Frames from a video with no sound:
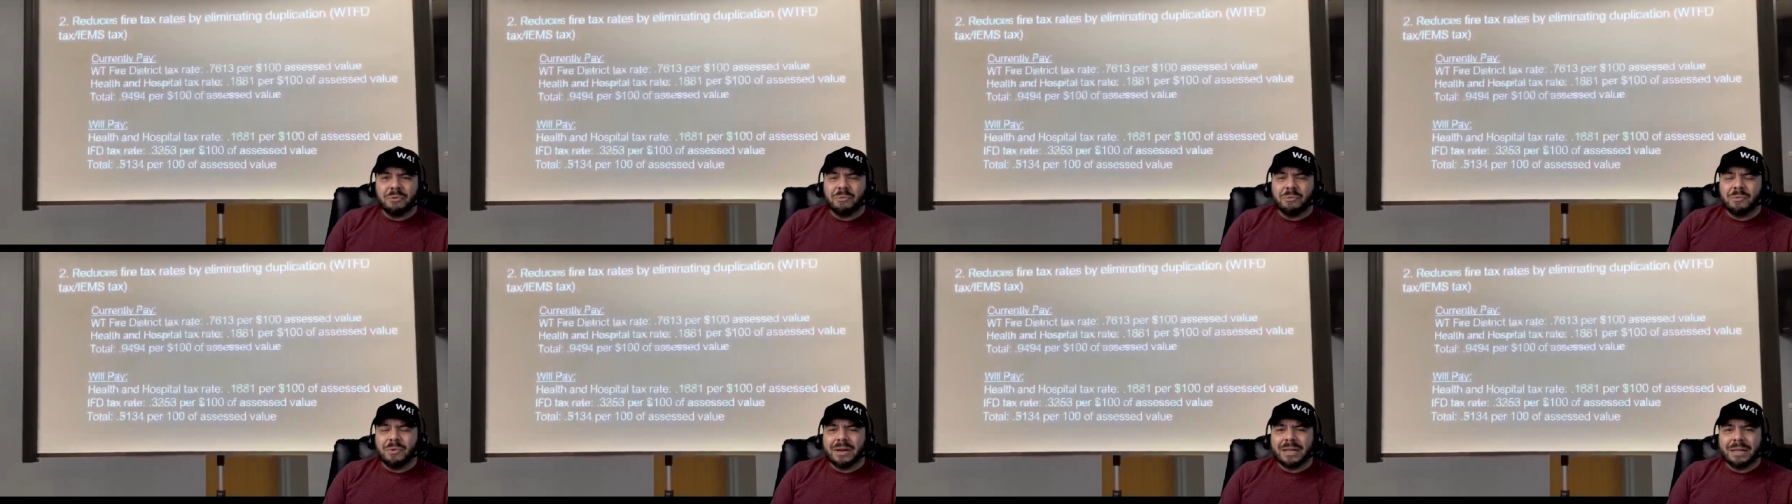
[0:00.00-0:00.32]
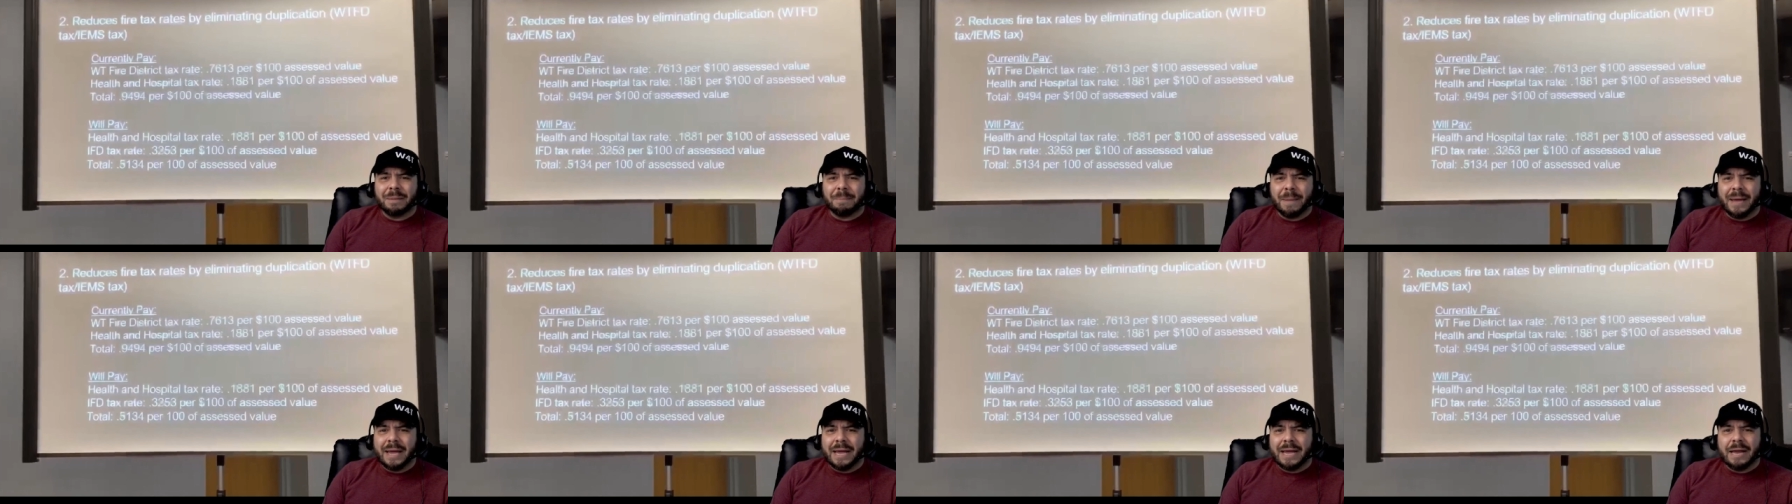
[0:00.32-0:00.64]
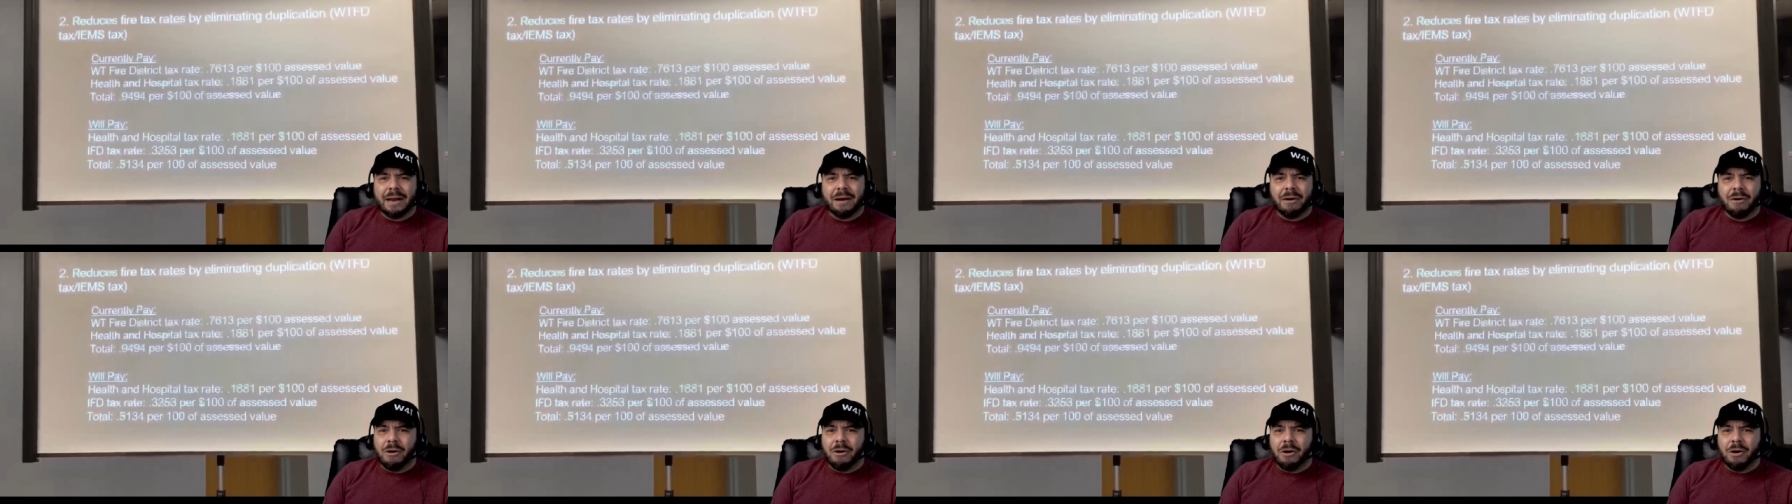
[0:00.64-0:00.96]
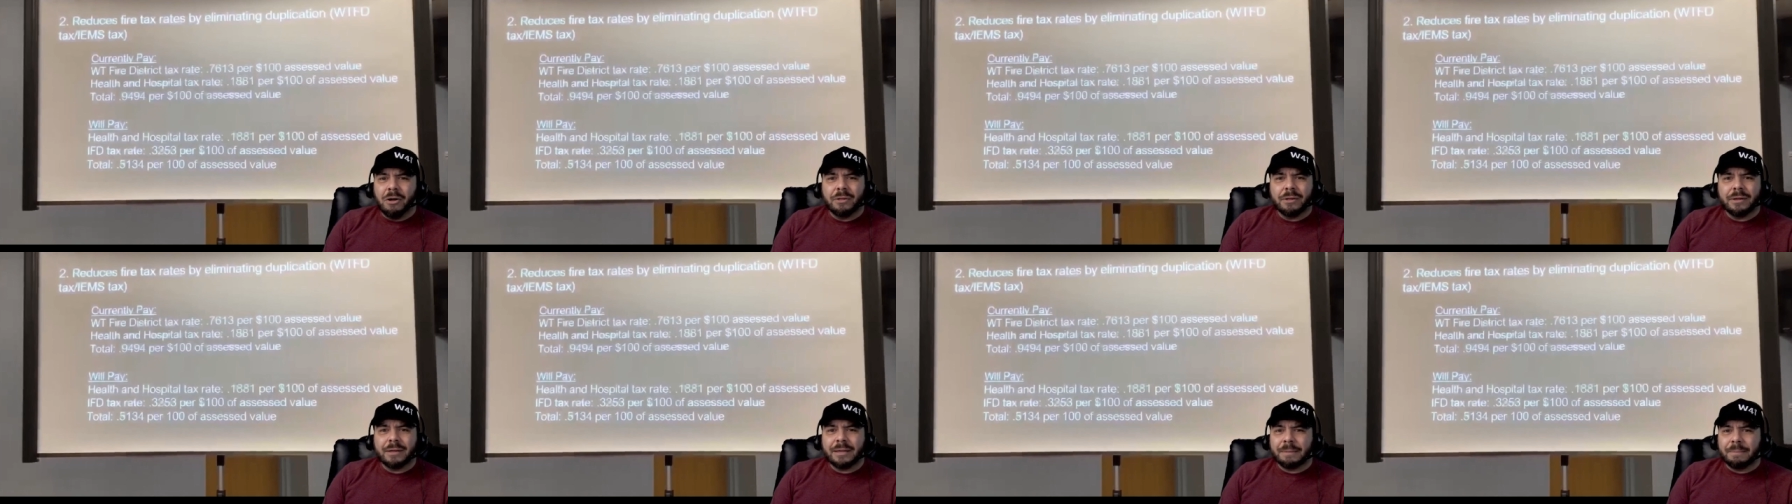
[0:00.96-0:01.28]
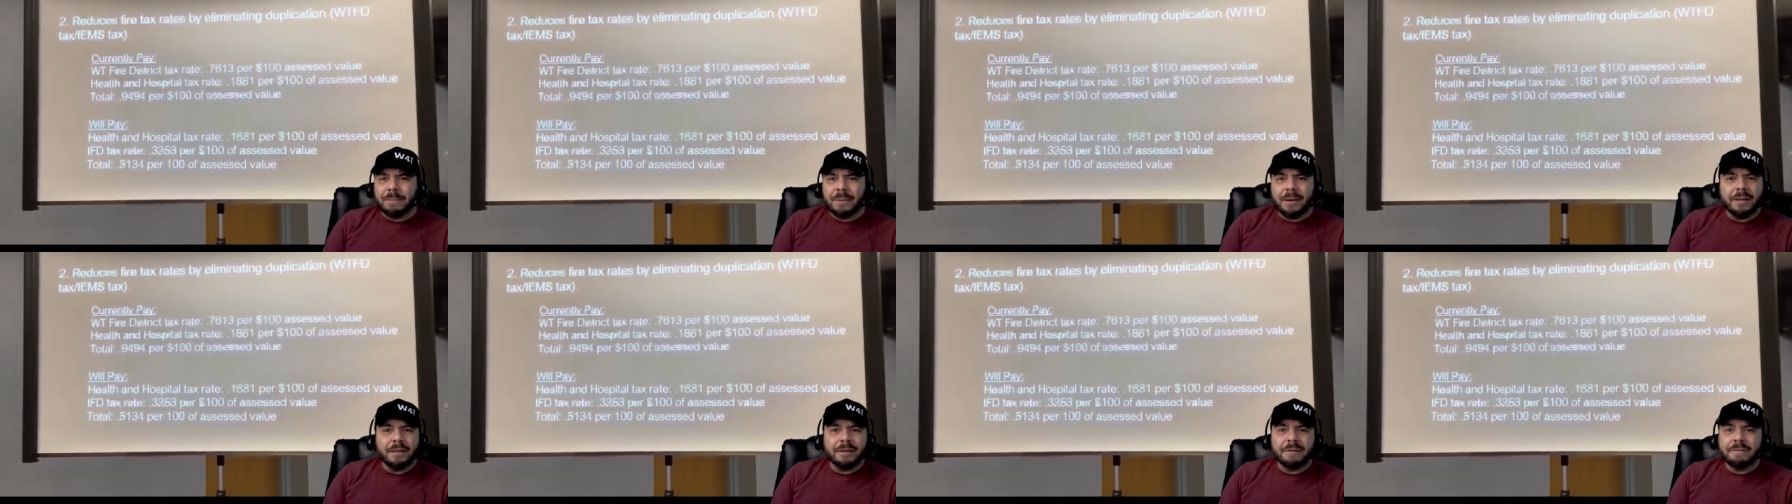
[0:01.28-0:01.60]
the ones making all this
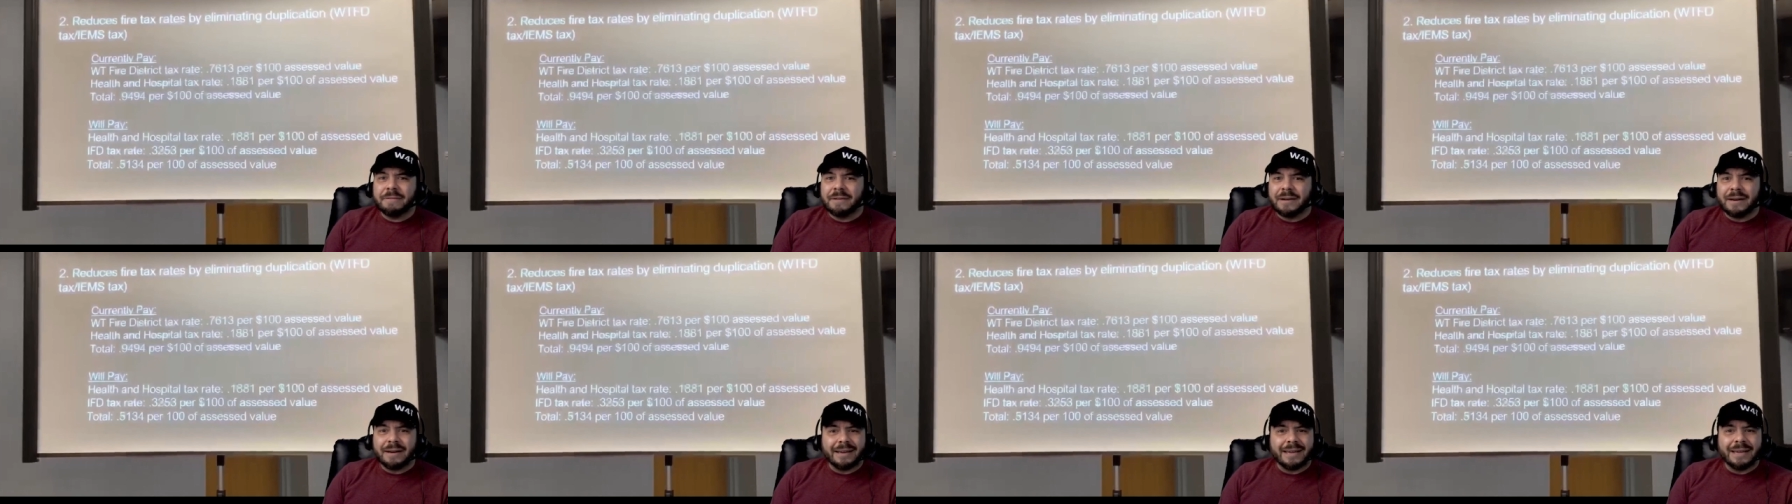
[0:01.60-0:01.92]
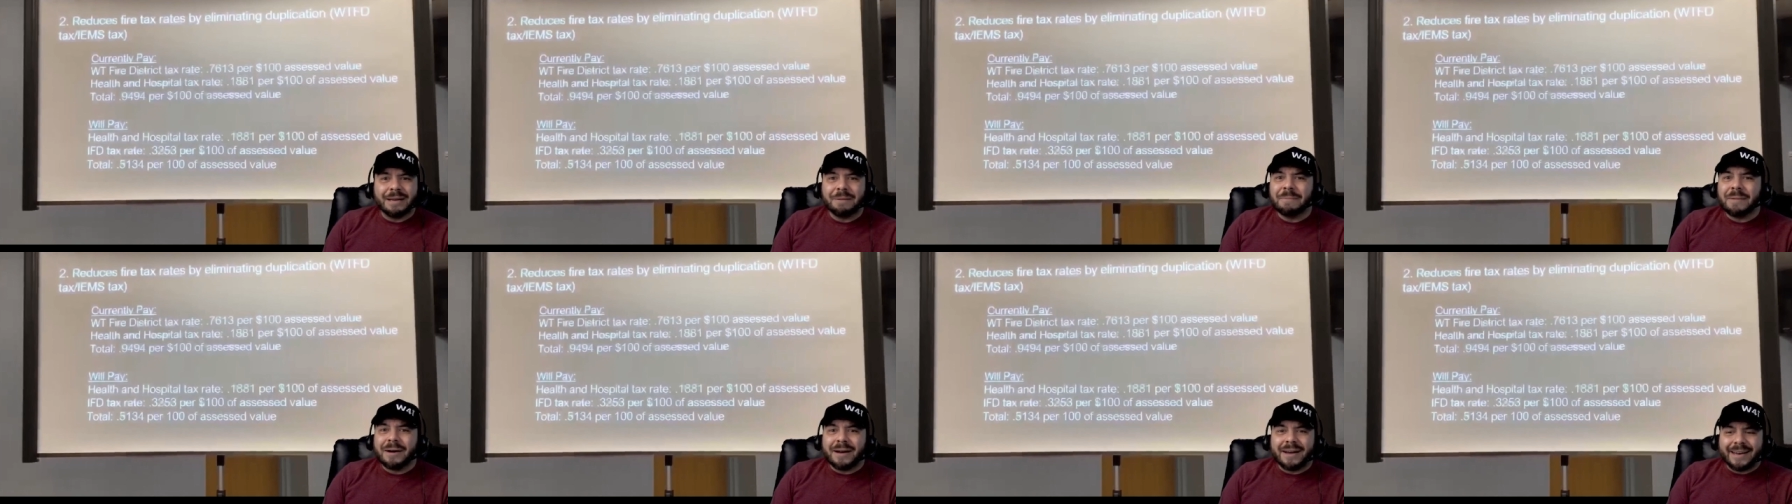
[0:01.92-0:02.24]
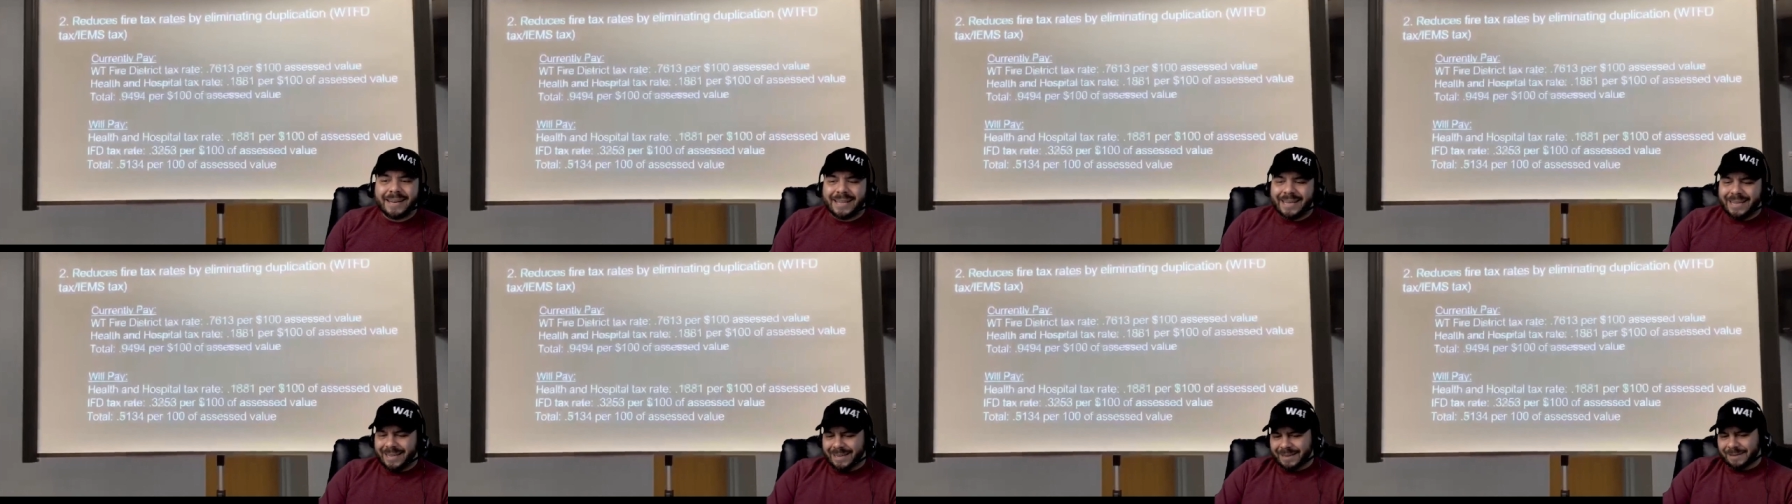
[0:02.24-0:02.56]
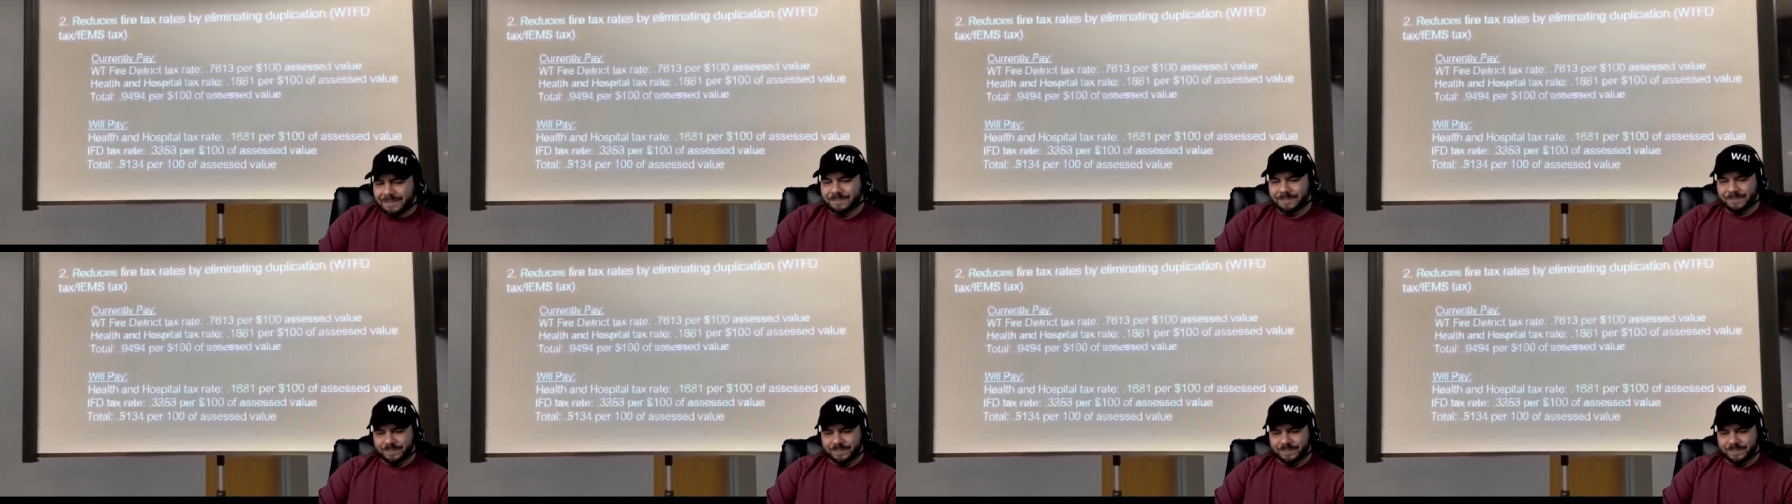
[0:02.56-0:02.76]
motherfucking money.